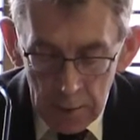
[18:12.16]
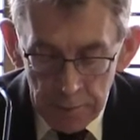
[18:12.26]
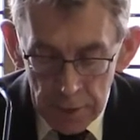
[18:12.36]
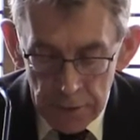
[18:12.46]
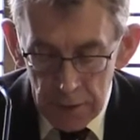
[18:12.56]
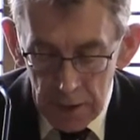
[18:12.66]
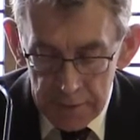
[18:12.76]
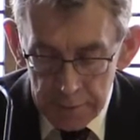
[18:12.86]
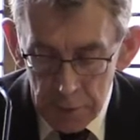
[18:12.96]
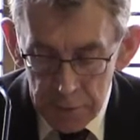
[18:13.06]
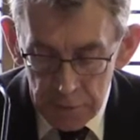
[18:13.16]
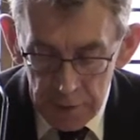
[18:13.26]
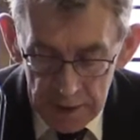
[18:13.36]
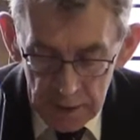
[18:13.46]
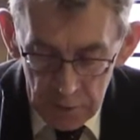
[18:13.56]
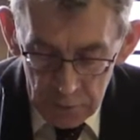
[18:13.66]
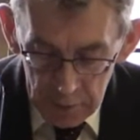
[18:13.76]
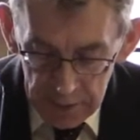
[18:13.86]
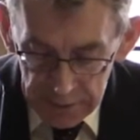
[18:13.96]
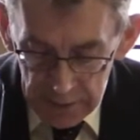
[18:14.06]
But I suppose to end
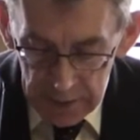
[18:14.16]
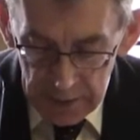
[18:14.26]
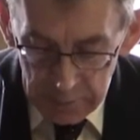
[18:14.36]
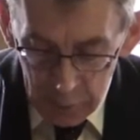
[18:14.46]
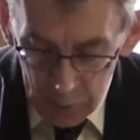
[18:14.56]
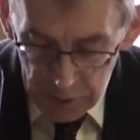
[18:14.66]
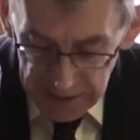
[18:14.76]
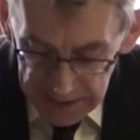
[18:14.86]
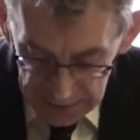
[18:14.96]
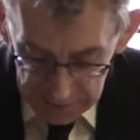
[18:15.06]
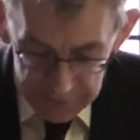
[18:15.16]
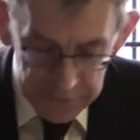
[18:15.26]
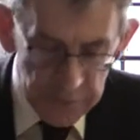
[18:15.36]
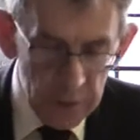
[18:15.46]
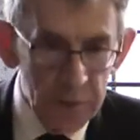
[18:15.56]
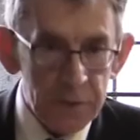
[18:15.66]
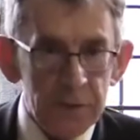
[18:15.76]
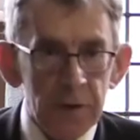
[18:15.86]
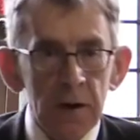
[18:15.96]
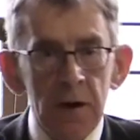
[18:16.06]
with a more negative
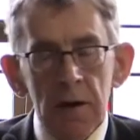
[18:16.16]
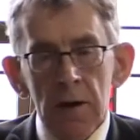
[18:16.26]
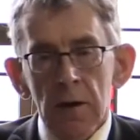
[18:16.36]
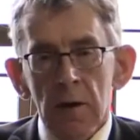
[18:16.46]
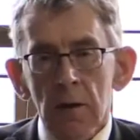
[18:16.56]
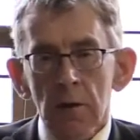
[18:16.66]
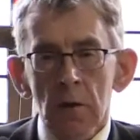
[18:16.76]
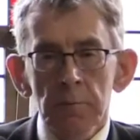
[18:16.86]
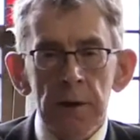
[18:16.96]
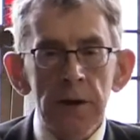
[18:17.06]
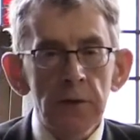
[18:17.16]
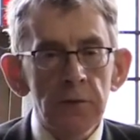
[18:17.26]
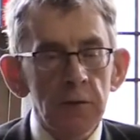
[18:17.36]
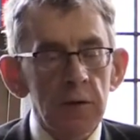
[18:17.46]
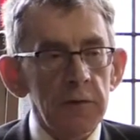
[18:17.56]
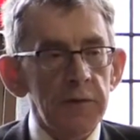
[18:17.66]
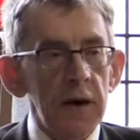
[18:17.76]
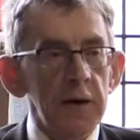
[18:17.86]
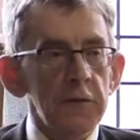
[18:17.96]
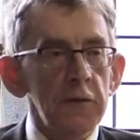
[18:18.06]
note, compared to all of
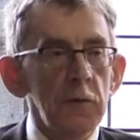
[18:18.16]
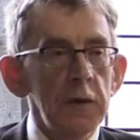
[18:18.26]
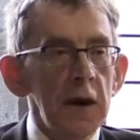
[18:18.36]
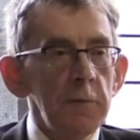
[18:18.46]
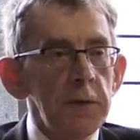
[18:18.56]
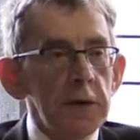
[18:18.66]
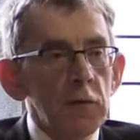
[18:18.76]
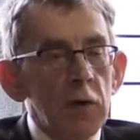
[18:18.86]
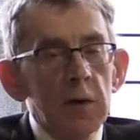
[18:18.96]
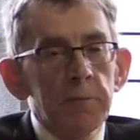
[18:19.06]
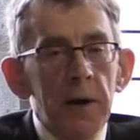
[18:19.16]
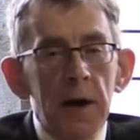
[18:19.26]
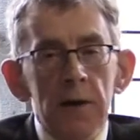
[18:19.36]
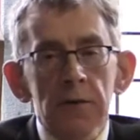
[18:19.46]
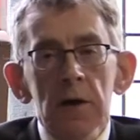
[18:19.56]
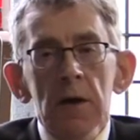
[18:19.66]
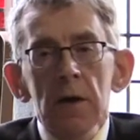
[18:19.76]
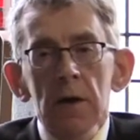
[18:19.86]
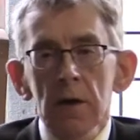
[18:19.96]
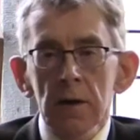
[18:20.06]
that, we have been quite bad,
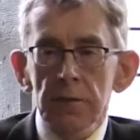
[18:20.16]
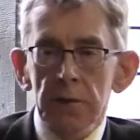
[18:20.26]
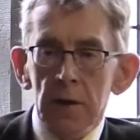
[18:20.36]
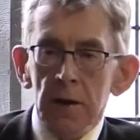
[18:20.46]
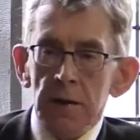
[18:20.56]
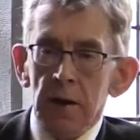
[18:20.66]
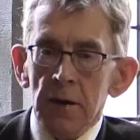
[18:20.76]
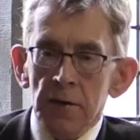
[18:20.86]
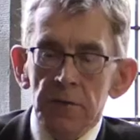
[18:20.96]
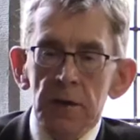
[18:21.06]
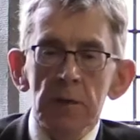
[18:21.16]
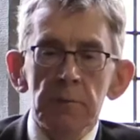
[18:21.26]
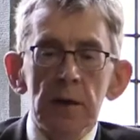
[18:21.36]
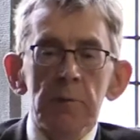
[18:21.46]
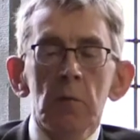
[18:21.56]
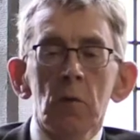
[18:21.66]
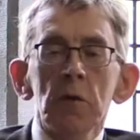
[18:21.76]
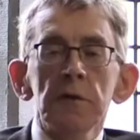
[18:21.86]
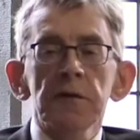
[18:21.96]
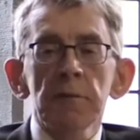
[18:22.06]
if you like, at developing
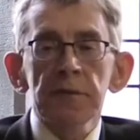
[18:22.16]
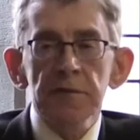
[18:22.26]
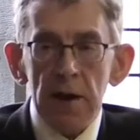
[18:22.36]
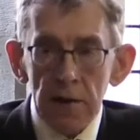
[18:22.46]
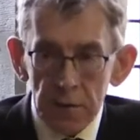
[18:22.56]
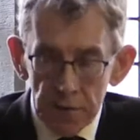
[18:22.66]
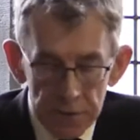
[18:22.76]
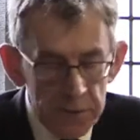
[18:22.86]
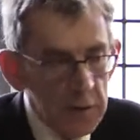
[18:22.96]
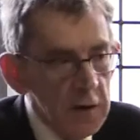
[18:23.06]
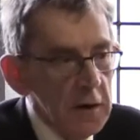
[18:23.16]
more substantive